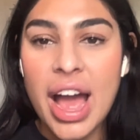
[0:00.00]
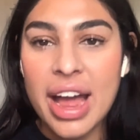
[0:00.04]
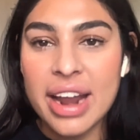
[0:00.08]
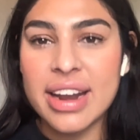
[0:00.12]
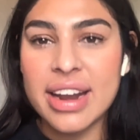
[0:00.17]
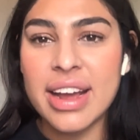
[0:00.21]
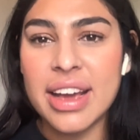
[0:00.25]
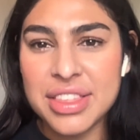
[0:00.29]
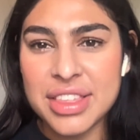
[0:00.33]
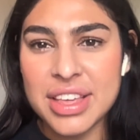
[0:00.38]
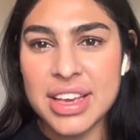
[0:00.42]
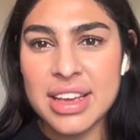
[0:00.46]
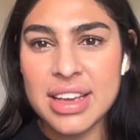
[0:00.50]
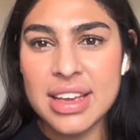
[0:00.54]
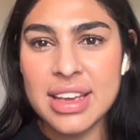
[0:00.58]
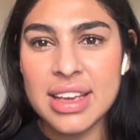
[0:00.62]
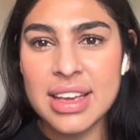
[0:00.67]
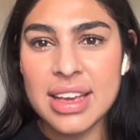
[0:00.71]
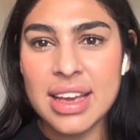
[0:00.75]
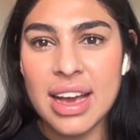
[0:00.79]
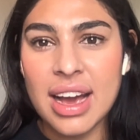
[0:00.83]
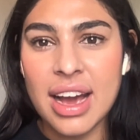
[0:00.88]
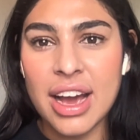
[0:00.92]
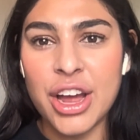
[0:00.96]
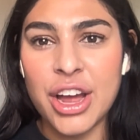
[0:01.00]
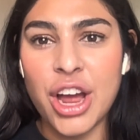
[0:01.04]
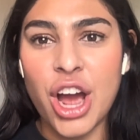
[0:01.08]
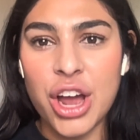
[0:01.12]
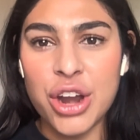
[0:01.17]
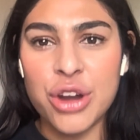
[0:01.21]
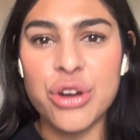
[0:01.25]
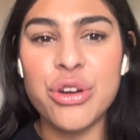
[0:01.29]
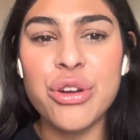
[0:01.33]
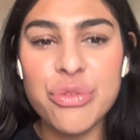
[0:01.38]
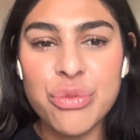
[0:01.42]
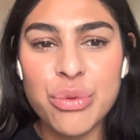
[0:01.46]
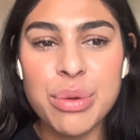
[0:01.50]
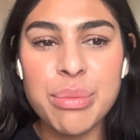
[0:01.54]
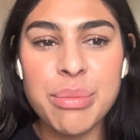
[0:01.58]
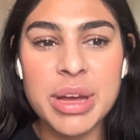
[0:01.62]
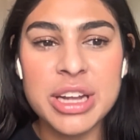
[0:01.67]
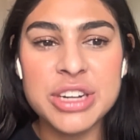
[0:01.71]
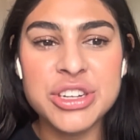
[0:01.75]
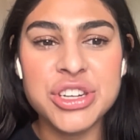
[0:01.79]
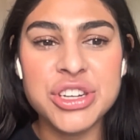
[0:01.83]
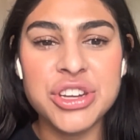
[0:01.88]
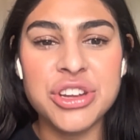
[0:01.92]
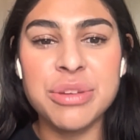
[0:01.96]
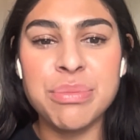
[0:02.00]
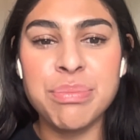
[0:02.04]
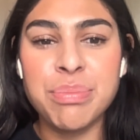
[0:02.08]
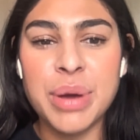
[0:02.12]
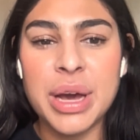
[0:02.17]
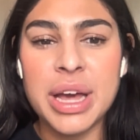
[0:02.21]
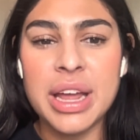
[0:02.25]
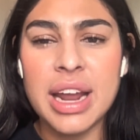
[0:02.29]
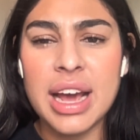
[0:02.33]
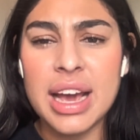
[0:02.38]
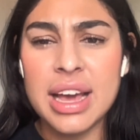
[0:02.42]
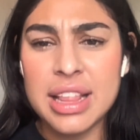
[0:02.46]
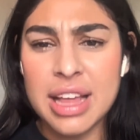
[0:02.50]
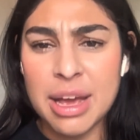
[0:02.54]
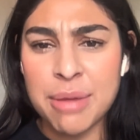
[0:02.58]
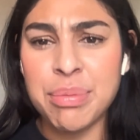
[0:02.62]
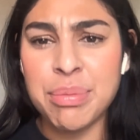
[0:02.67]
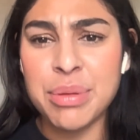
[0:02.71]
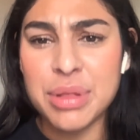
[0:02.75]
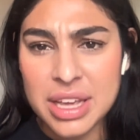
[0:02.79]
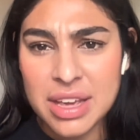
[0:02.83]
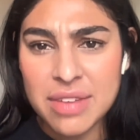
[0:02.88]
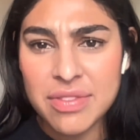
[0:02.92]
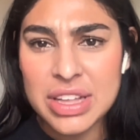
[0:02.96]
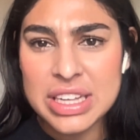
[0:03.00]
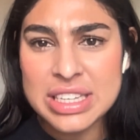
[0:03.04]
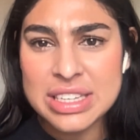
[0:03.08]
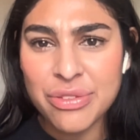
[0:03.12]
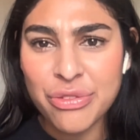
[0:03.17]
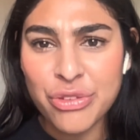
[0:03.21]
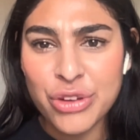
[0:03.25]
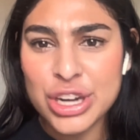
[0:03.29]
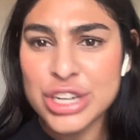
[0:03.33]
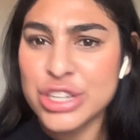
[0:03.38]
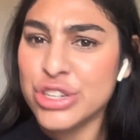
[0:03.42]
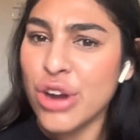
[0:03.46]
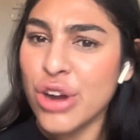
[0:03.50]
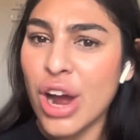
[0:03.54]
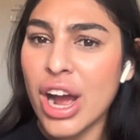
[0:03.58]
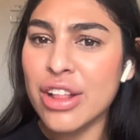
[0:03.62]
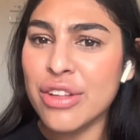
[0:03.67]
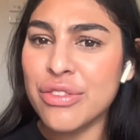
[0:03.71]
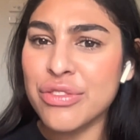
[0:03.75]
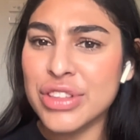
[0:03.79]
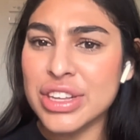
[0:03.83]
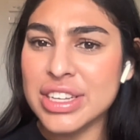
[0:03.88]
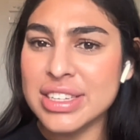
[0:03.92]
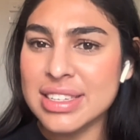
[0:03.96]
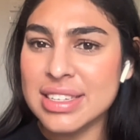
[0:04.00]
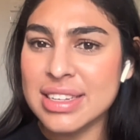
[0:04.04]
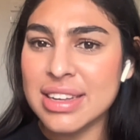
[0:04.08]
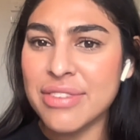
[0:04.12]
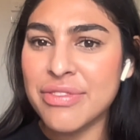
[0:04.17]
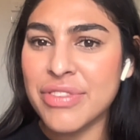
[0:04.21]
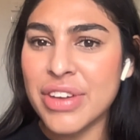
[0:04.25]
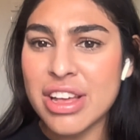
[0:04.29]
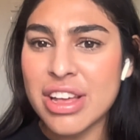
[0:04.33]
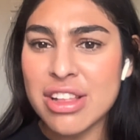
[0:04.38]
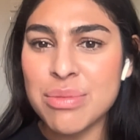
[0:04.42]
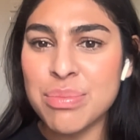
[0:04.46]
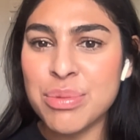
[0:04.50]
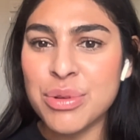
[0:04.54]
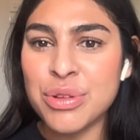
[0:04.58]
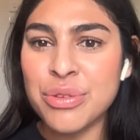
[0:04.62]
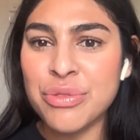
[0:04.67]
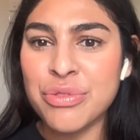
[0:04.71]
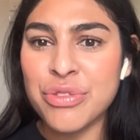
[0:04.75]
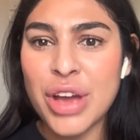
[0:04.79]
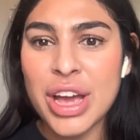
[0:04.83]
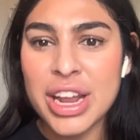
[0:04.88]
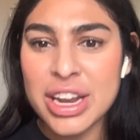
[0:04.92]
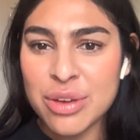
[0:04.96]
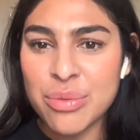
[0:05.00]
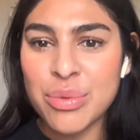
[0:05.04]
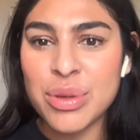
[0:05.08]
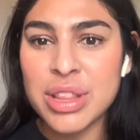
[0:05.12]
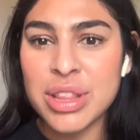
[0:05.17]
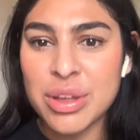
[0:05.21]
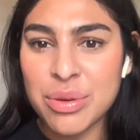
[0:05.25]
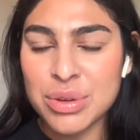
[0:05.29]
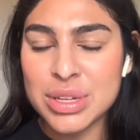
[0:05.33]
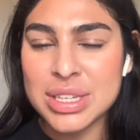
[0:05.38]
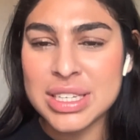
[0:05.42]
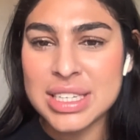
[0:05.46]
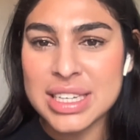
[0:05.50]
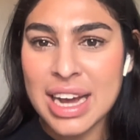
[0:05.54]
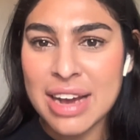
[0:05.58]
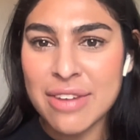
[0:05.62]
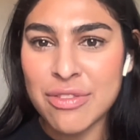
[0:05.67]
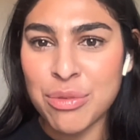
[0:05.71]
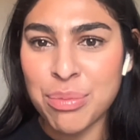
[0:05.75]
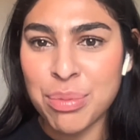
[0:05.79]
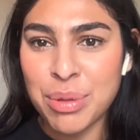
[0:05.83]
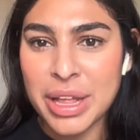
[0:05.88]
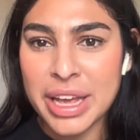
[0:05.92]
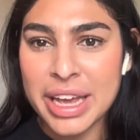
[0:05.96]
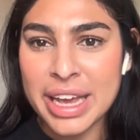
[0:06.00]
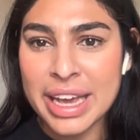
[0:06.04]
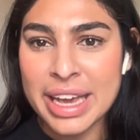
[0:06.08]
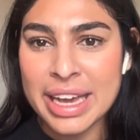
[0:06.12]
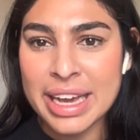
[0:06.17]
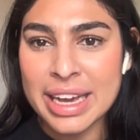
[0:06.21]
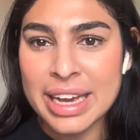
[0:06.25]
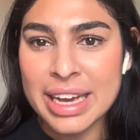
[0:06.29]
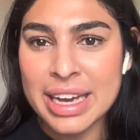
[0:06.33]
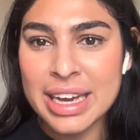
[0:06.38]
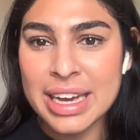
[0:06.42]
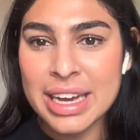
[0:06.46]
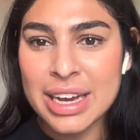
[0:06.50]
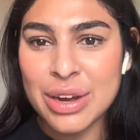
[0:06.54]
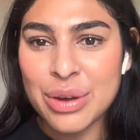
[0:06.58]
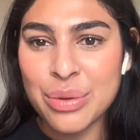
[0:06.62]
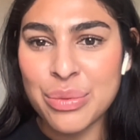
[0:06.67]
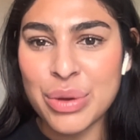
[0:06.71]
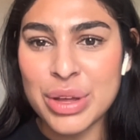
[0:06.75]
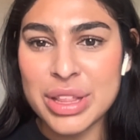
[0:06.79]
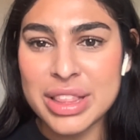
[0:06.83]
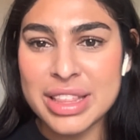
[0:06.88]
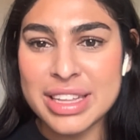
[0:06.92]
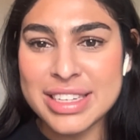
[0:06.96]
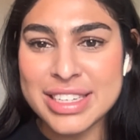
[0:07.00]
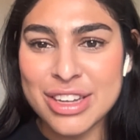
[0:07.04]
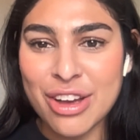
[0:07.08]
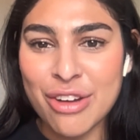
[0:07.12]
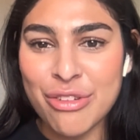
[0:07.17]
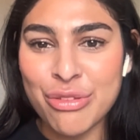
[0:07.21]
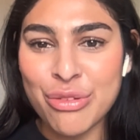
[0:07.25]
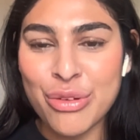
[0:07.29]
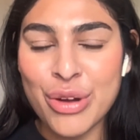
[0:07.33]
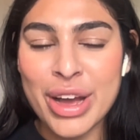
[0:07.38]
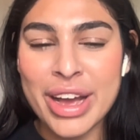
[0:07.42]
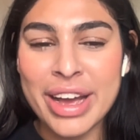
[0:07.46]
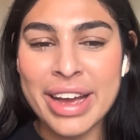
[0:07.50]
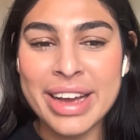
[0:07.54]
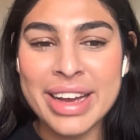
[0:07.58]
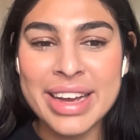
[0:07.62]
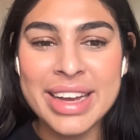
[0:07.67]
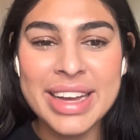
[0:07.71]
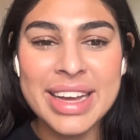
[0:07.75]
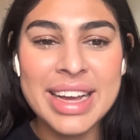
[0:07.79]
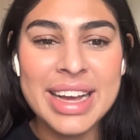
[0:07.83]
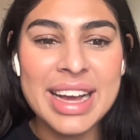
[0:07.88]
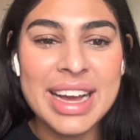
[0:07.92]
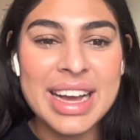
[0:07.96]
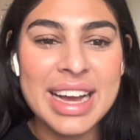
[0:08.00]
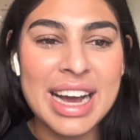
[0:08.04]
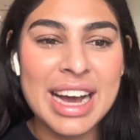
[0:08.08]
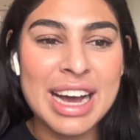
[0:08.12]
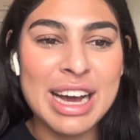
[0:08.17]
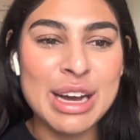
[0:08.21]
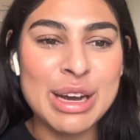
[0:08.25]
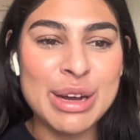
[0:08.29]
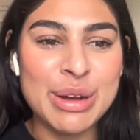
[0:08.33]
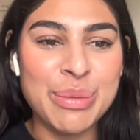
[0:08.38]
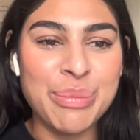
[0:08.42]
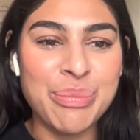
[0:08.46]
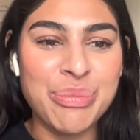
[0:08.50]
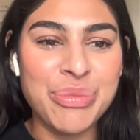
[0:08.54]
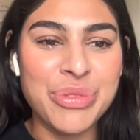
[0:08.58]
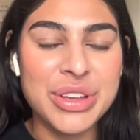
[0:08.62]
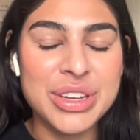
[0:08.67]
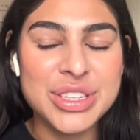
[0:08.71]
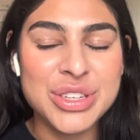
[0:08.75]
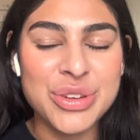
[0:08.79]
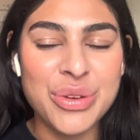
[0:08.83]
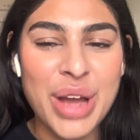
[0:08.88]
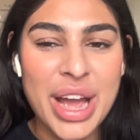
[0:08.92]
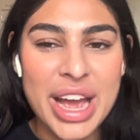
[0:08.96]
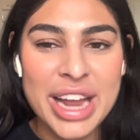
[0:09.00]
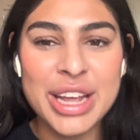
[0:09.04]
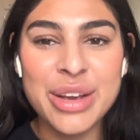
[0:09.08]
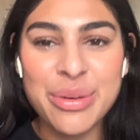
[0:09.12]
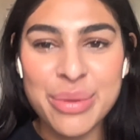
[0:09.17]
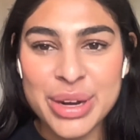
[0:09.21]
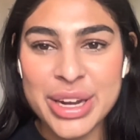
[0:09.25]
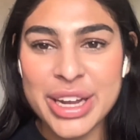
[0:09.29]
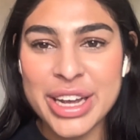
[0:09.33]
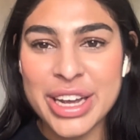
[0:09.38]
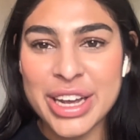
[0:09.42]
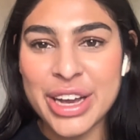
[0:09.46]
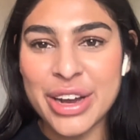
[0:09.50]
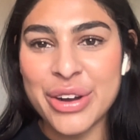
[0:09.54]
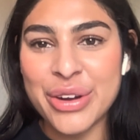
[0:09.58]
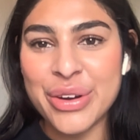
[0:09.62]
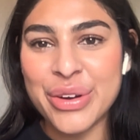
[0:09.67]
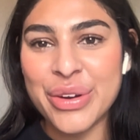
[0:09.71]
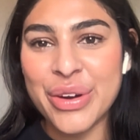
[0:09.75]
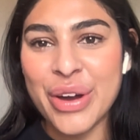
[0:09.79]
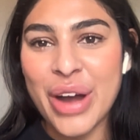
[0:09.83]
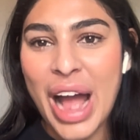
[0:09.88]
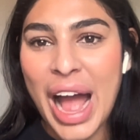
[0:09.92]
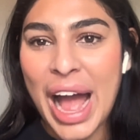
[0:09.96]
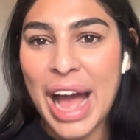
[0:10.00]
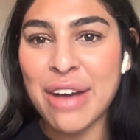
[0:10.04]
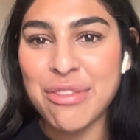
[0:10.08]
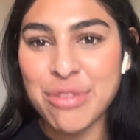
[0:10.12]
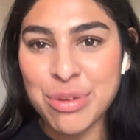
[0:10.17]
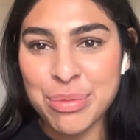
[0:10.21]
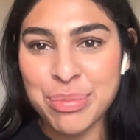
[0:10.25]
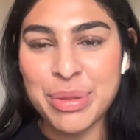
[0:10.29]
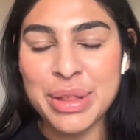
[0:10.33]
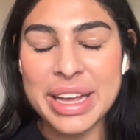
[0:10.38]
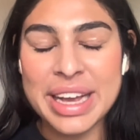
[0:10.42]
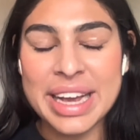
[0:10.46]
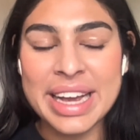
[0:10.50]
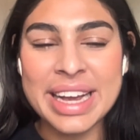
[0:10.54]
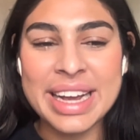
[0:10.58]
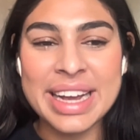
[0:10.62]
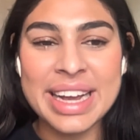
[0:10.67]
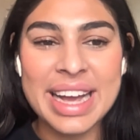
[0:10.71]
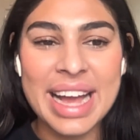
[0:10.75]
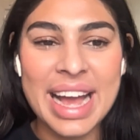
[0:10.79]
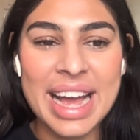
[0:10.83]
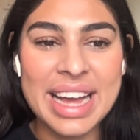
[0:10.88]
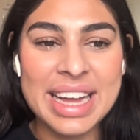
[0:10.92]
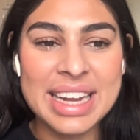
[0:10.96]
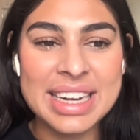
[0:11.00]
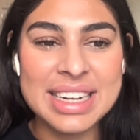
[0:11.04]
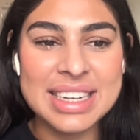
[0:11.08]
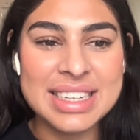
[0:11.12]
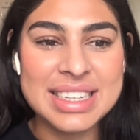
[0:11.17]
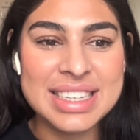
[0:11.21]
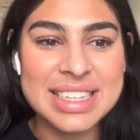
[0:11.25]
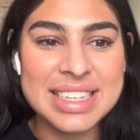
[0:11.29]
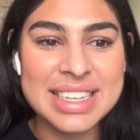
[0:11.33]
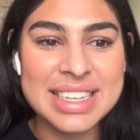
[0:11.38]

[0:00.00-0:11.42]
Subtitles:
I think, I don't know if we mentioned, but I believe there's a free trial of this available for anyone that wants to have a play with the software. So anyone can go have a play and